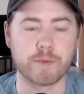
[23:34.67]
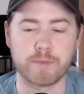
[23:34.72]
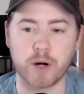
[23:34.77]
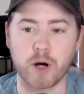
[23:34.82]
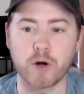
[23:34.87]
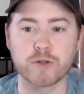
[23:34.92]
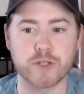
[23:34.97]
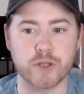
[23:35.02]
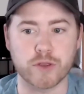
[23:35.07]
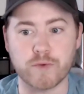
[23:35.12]

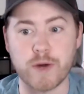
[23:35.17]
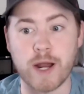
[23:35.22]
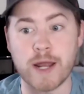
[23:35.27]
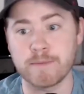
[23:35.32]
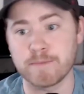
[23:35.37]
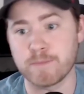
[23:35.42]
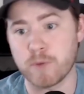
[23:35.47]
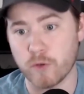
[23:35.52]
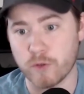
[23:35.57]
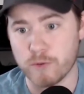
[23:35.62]
pose a threat
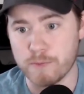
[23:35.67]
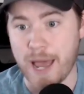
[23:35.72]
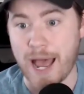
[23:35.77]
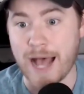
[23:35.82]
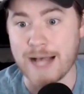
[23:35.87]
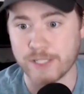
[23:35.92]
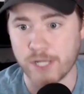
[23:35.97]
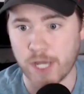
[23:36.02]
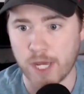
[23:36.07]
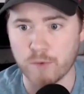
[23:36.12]
in both the
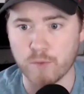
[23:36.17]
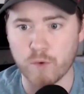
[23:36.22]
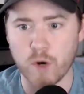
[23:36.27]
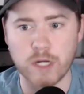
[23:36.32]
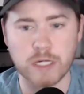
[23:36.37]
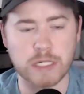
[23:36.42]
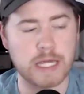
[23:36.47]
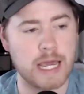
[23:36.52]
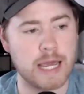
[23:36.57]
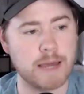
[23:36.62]
pass and
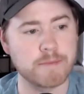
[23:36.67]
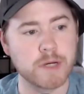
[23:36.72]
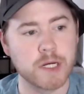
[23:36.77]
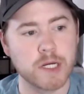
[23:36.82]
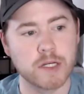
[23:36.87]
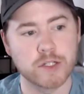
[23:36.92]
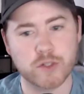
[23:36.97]
run game.